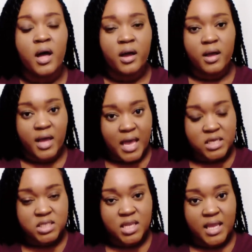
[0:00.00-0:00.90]

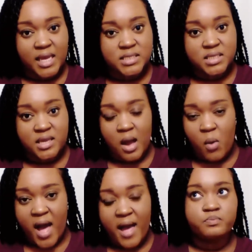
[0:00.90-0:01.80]
concoction that I like to
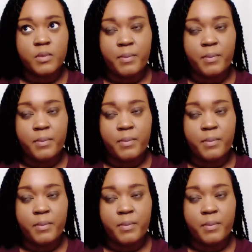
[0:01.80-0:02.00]
DIY.